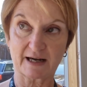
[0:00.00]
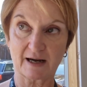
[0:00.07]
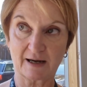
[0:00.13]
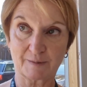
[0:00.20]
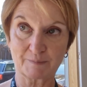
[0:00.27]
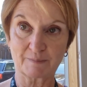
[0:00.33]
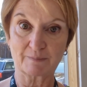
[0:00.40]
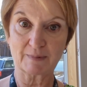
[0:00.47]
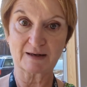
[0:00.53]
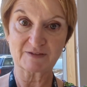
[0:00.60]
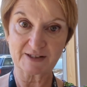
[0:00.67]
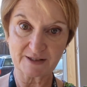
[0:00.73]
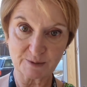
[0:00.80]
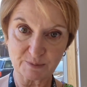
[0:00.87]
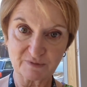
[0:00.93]
I've
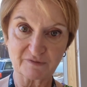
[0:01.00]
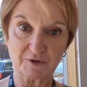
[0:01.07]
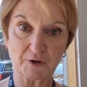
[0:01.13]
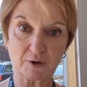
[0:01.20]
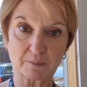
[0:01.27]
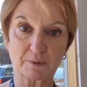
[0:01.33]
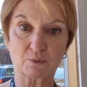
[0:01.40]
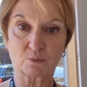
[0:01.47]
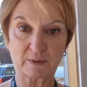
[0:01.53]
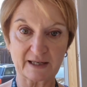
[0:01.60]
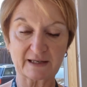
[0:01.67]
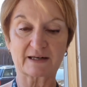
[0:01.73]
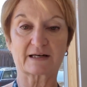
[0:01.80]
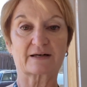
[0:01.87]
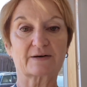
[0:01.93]
said it before, but we
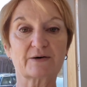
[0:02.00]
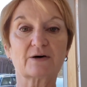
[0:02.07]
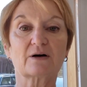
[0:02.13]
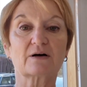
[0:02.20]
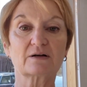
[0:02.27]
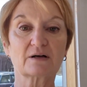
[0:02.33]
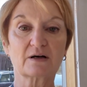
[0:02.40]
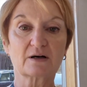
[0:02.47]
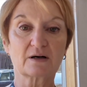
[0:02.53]
cannot